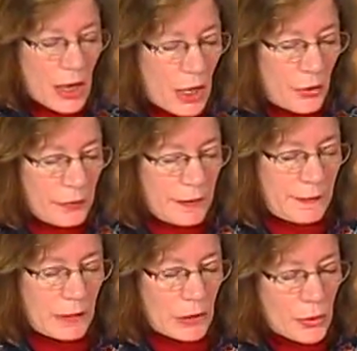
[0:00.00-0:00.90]
only
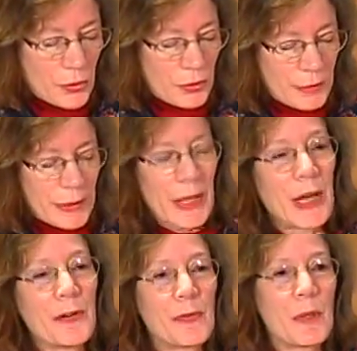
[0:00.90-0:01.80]
the local at
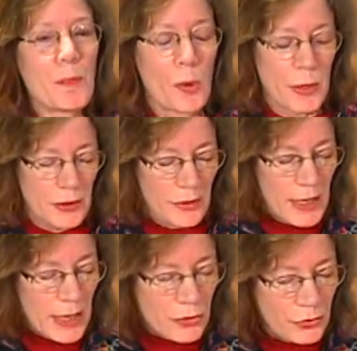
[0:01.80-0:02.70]
every point,
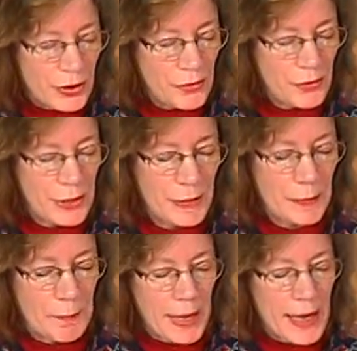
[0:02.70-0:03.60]
generating
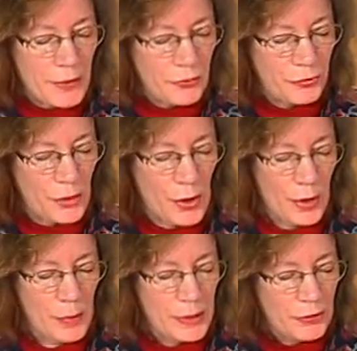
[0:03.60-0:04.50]
the patterns and
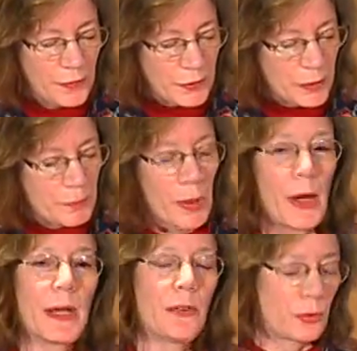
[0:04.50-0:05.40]
harmonies that
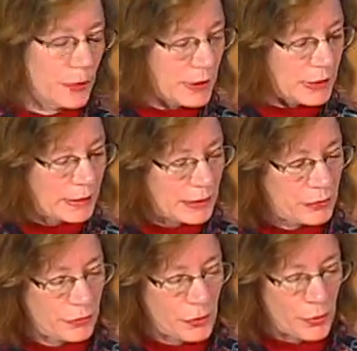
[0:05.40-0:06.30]
combine to a
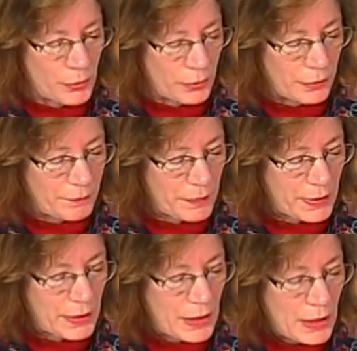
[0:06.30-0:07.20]
collective whole.
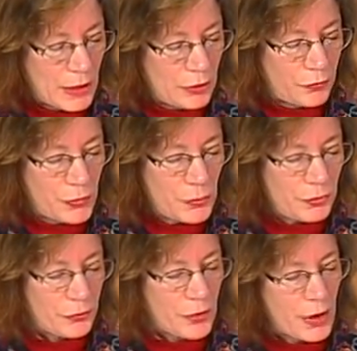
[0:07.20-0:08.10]
His view
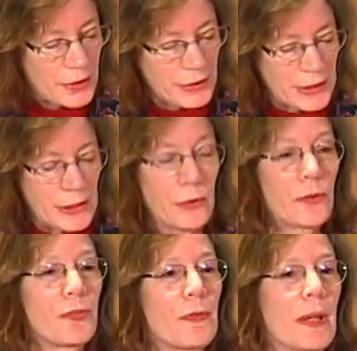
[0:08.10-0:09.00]
is not an
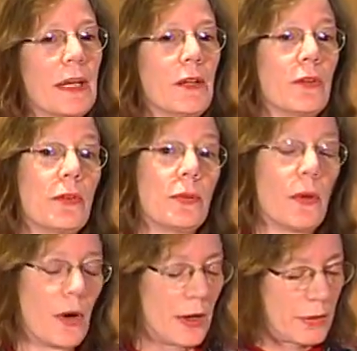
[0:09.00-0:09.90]
eagle's flight to
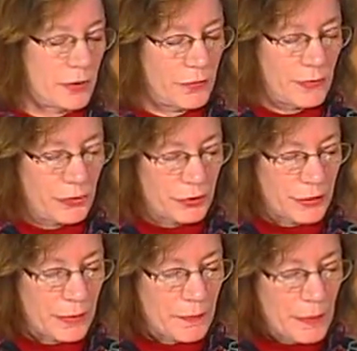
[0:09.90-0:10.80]
God
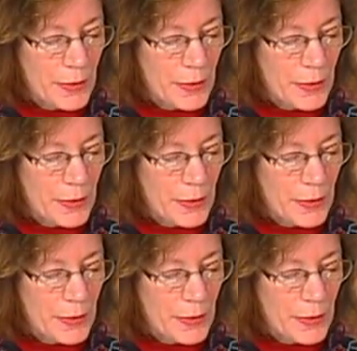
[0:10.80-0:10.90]
vision,